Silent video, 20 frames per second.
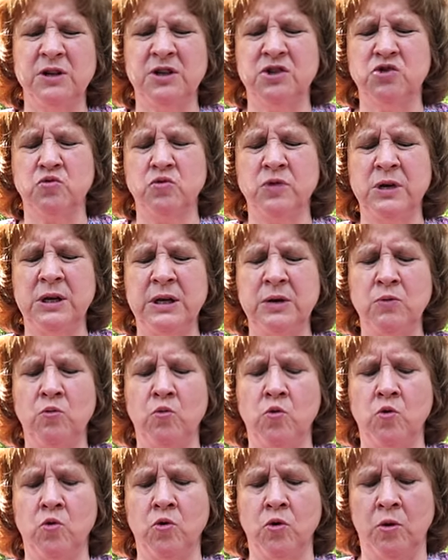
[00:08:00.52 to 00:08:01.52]
when it's really
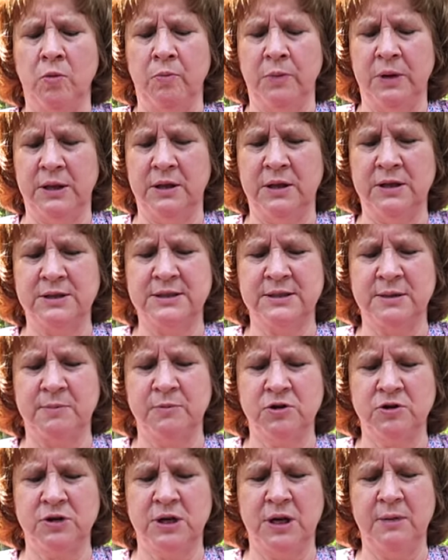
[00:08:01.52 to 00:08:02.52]
warm in the
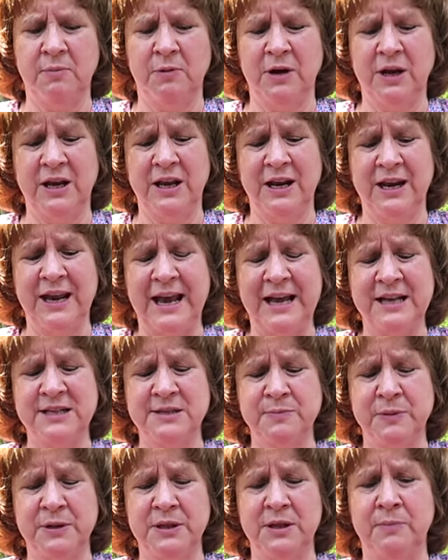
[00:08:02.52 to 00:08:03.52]
summertime like it
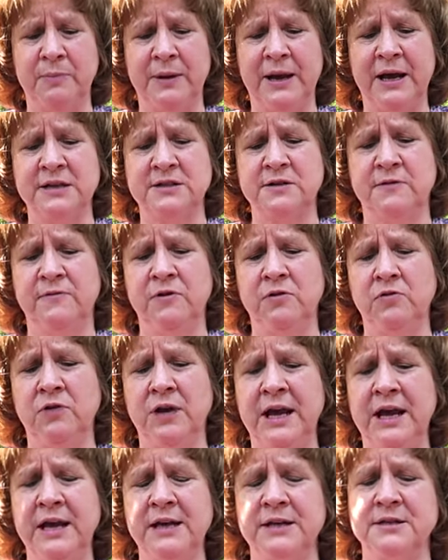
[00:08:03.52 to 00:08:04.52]
has been the past few
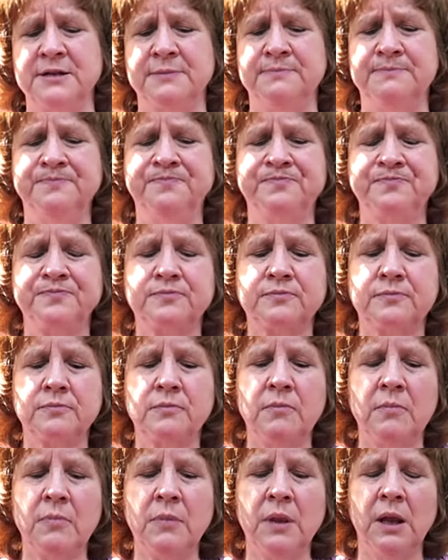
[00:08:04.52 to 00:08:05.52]
days.
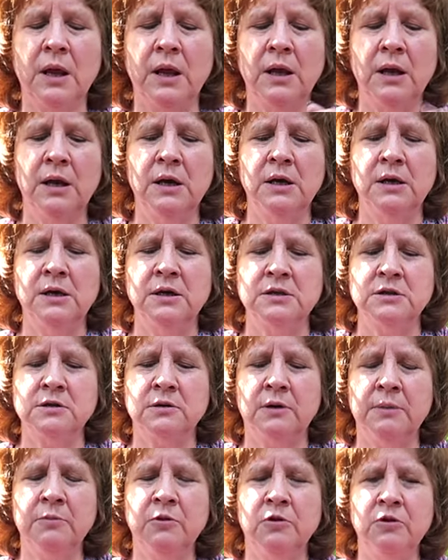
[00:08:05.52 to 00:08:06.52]

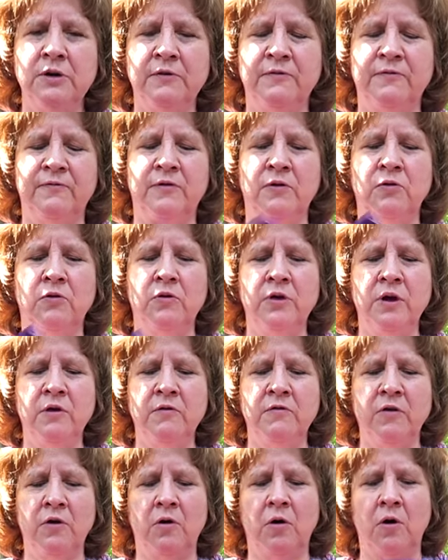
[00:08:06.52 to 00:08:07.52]
So I'm going to fold
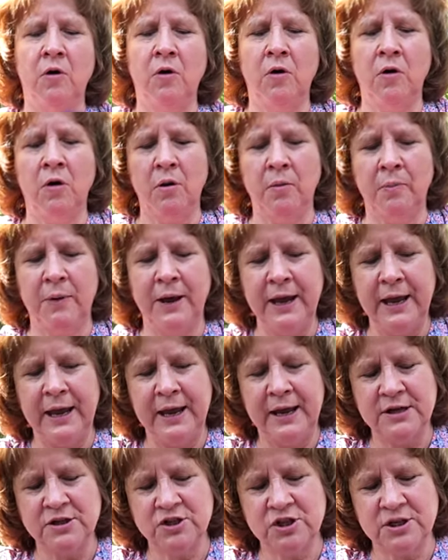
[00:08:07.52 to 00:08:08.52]
over all my
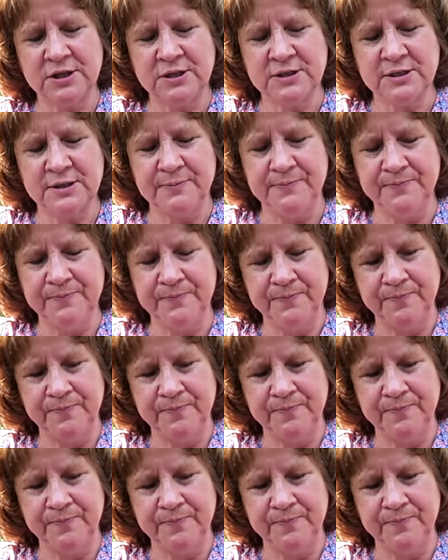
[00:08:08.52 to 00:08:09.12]
edges